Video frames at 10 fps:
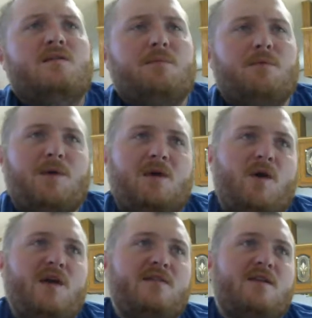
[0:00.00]
Tampa Bay
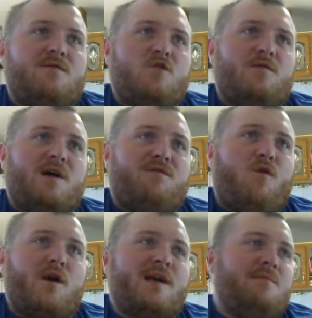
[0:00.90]
Rays in a third of a
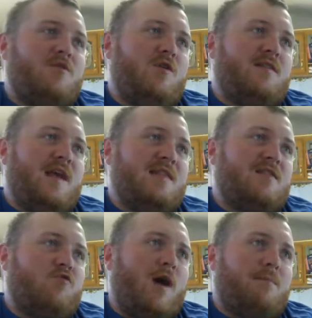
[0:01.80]
four-game series at
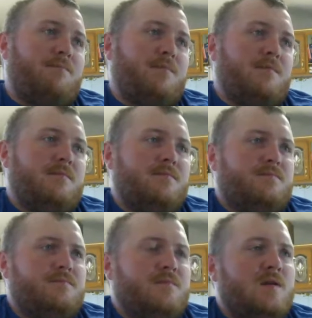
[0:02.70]
the top.
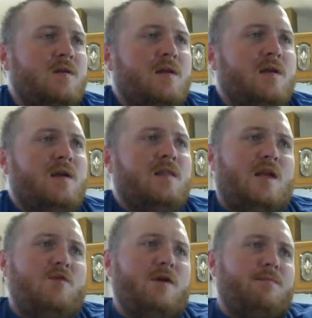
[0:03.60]

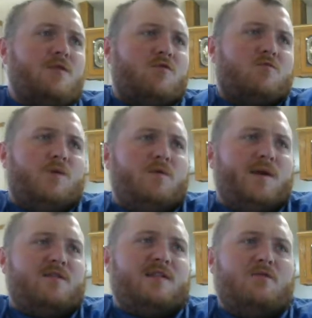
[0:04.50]
The New England Patriots will
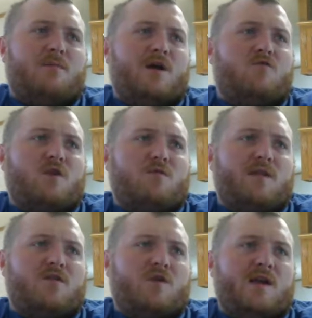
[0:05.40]
release center Bryan Stork
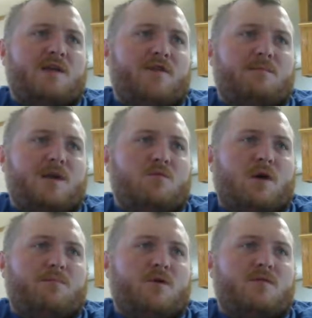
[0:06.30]
Wednesday according to NFL media
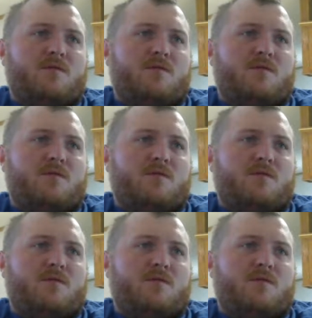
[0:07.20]
report.